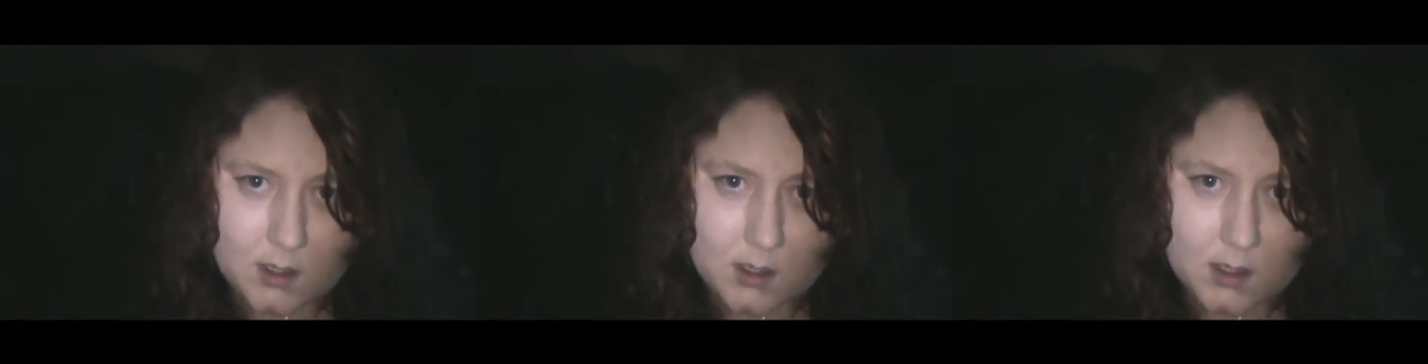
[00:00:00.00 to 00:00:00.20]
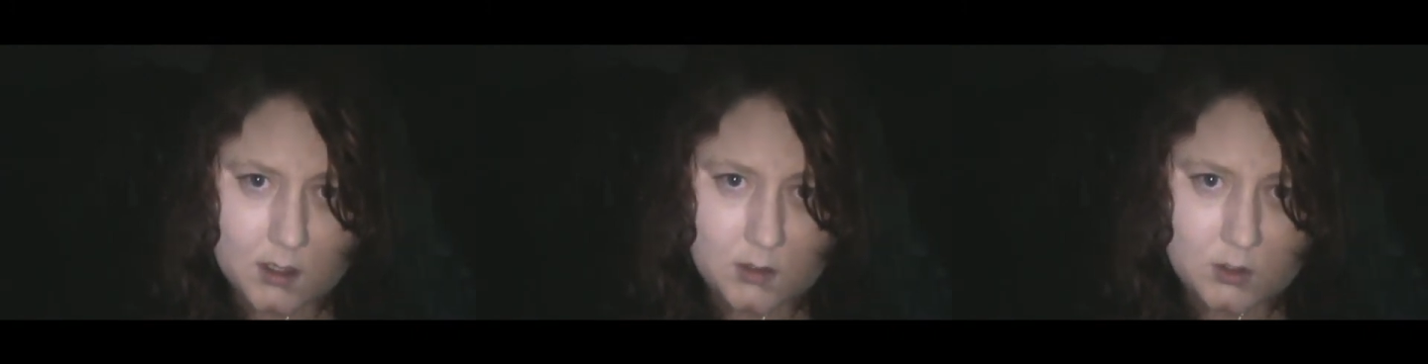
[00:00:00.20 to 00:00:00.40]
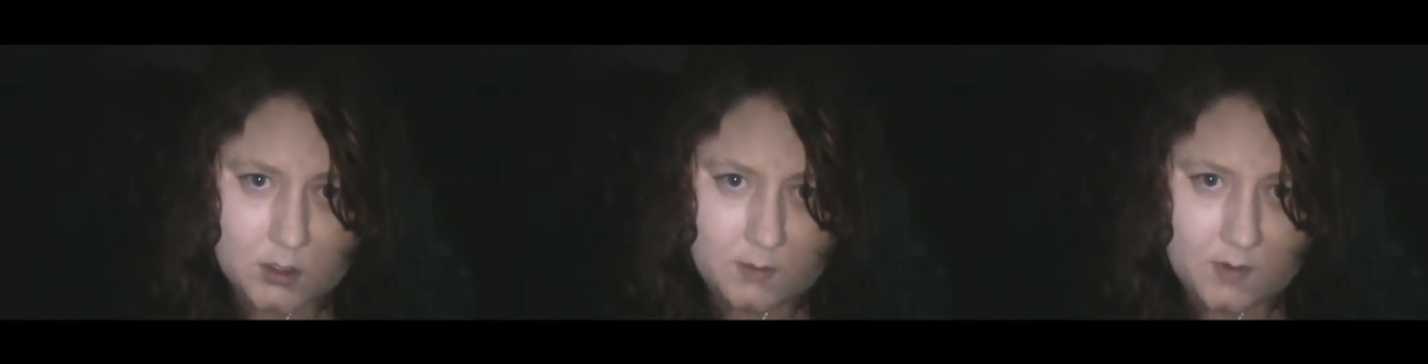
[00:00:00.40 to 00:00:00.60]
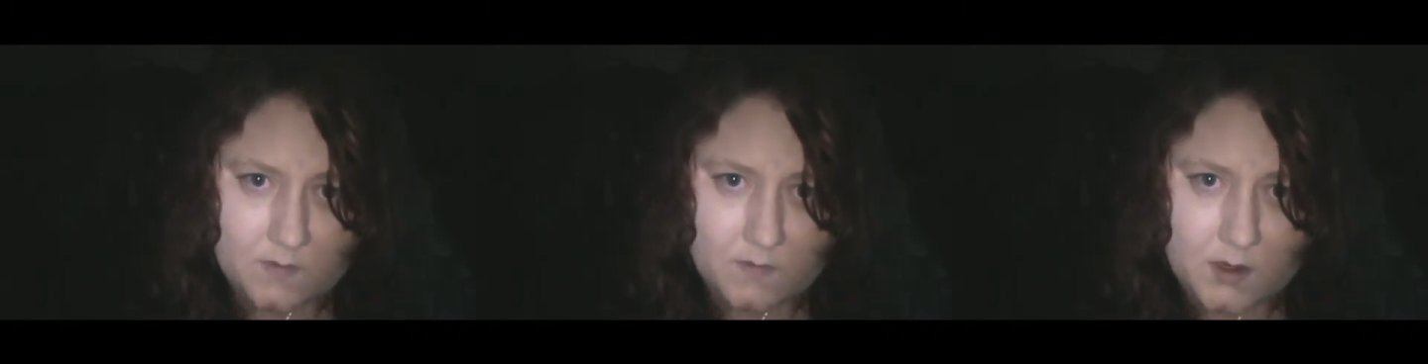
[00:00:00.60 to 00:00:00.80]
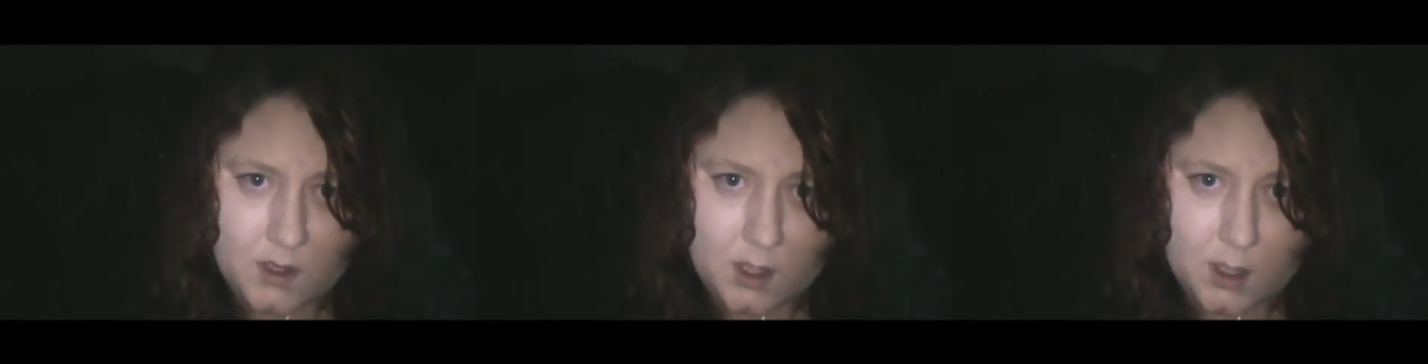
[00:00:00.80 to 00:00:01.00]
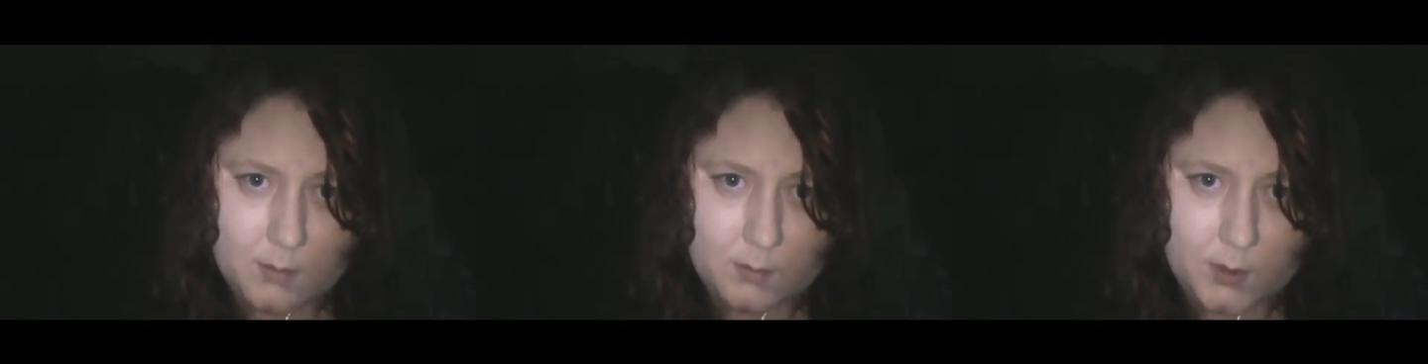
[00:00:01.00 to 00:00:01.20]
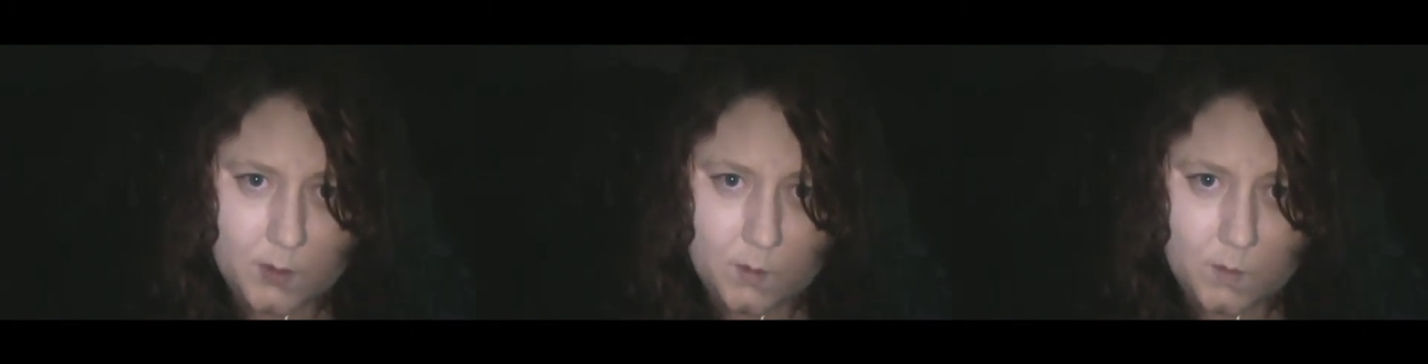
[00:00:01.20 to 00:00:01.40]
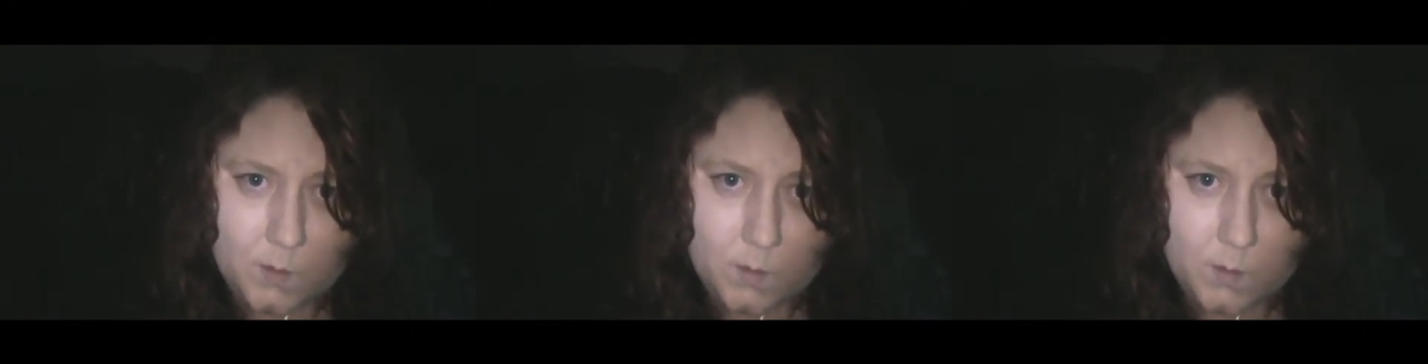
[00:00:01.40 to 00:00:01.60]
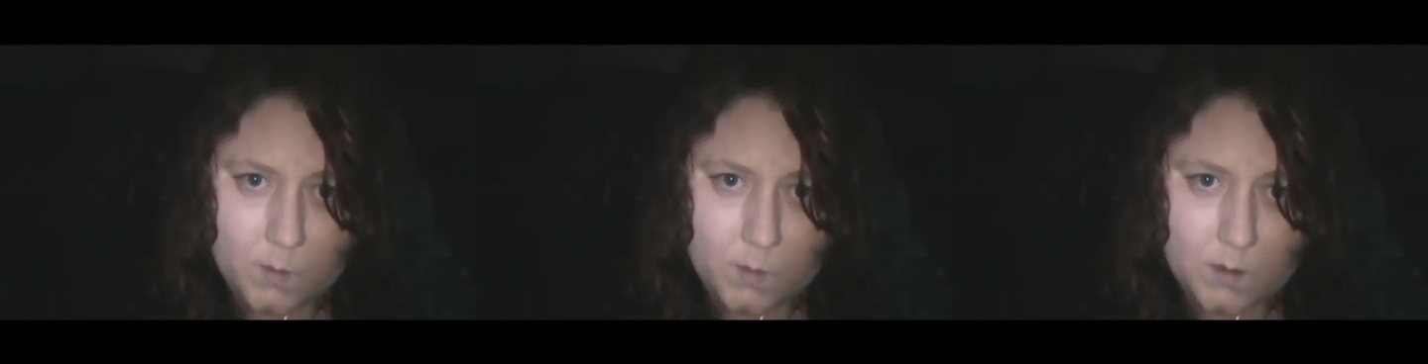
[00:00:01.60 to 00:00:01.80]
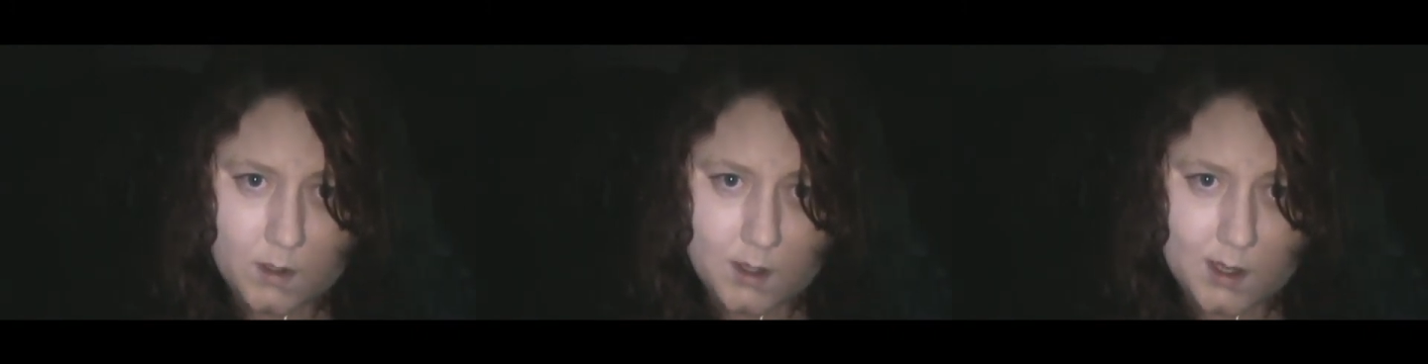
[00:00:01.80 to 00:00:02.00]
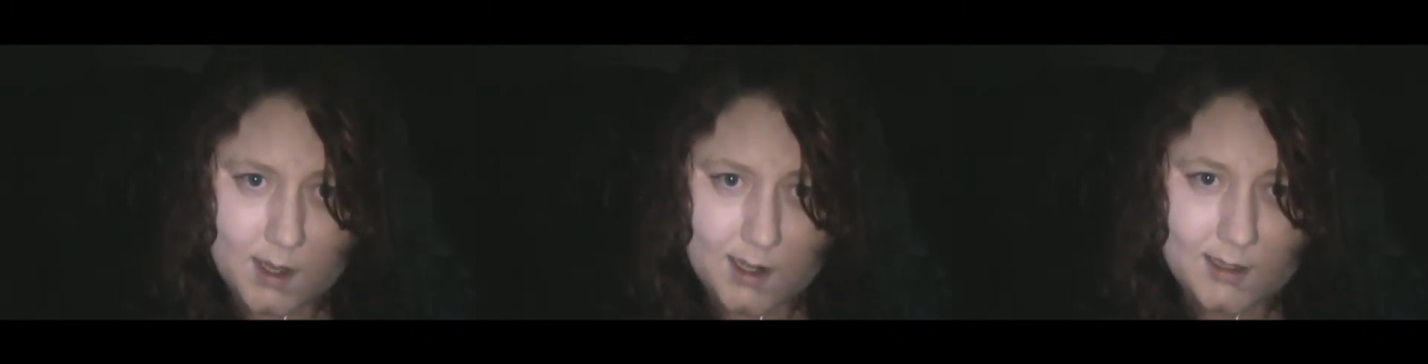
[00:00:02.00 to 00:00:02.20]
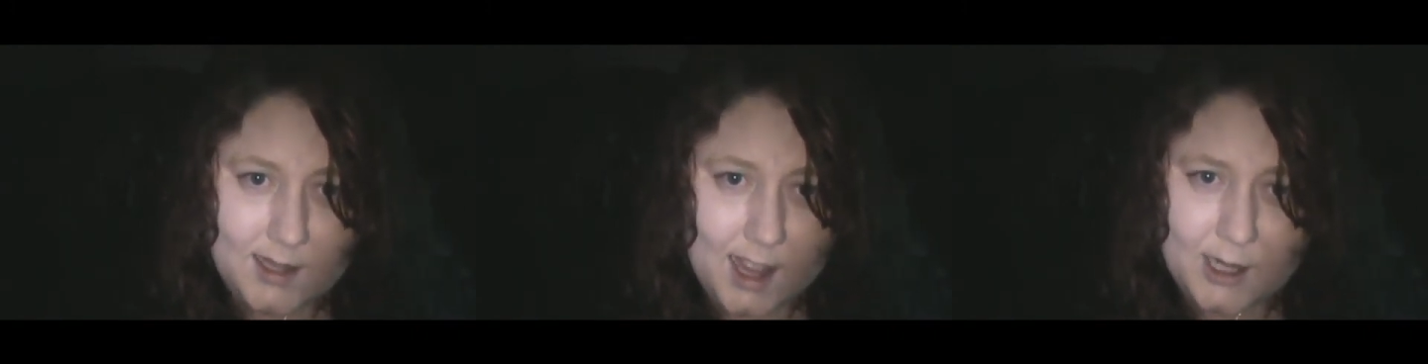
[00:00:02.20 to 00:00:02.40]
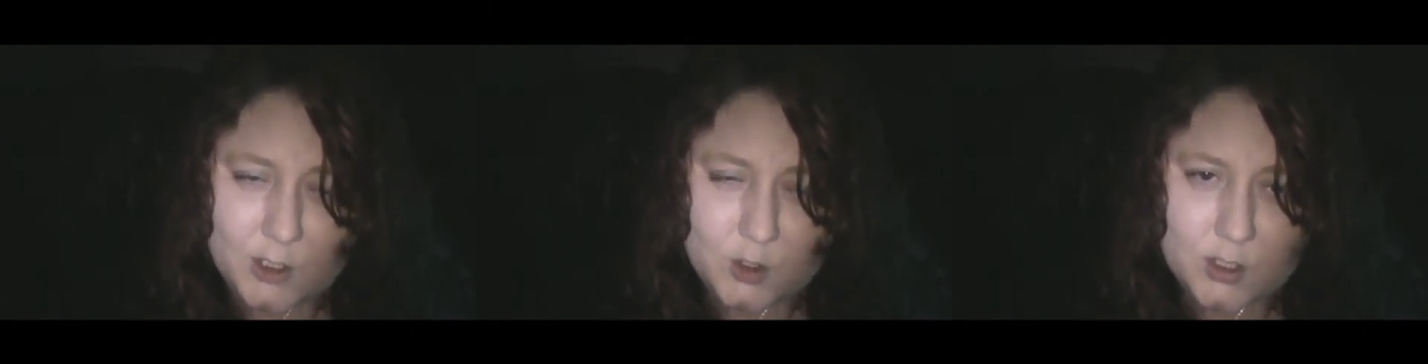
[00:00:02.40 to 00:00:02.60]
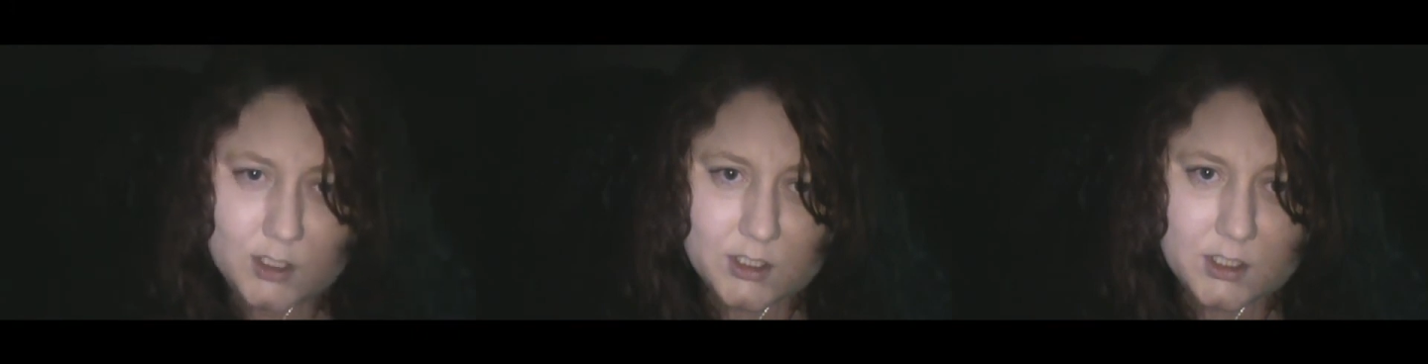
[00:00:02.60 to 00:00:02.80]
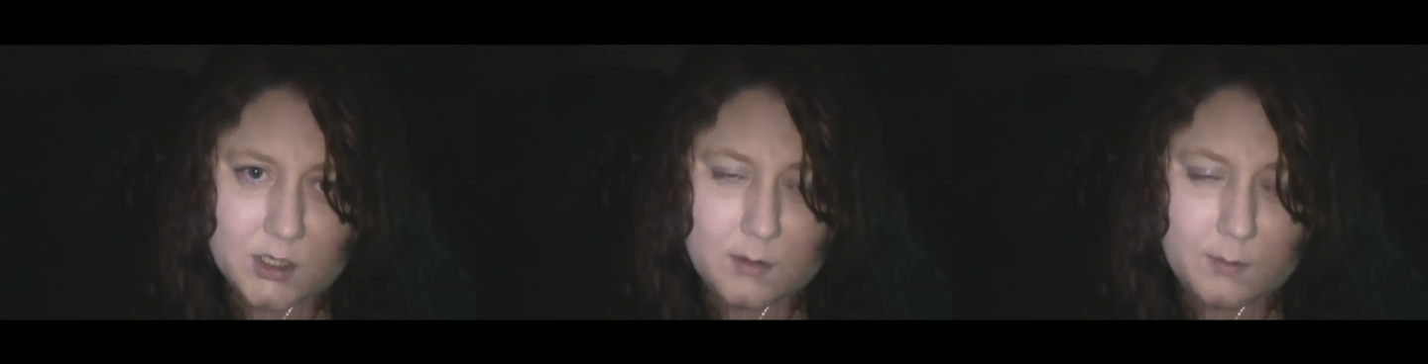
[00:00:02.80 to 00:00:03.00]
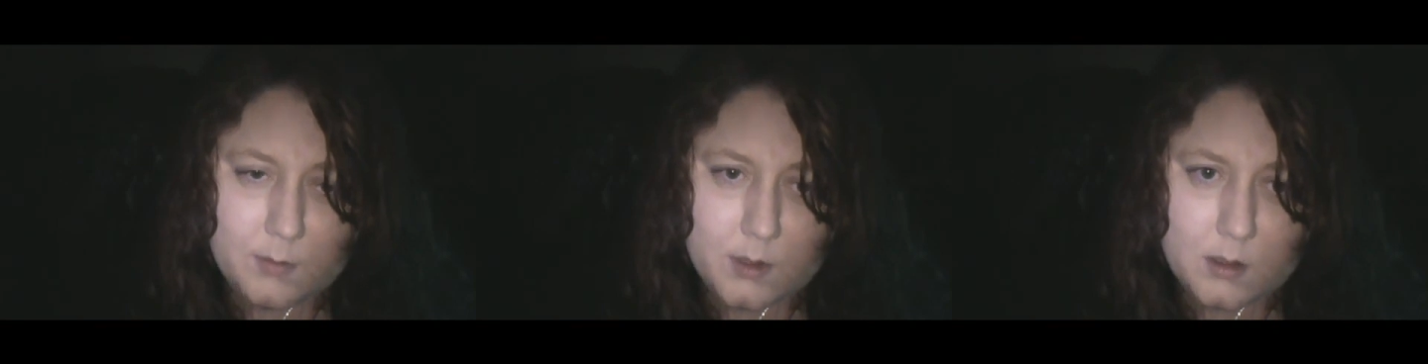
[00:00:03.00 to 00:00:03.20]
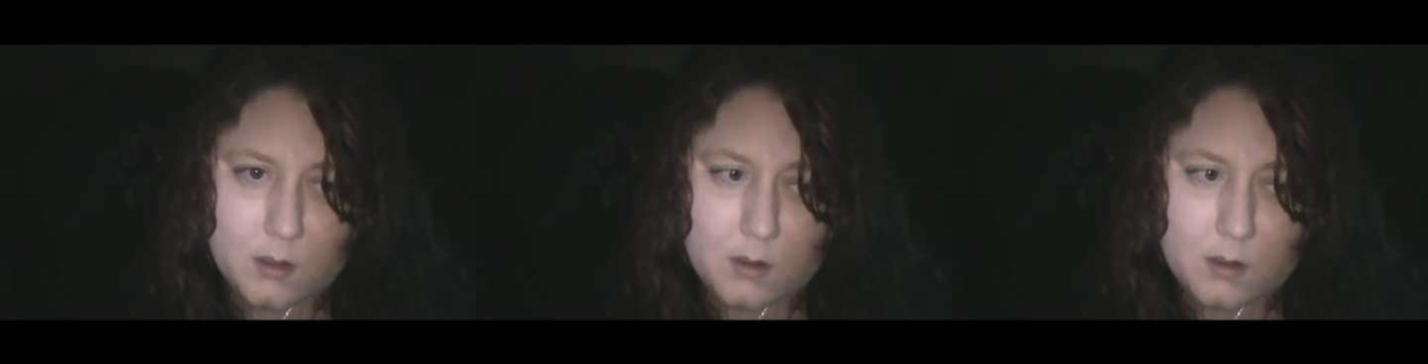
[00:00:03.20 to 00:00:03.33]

and dream of neon blue, electric sheep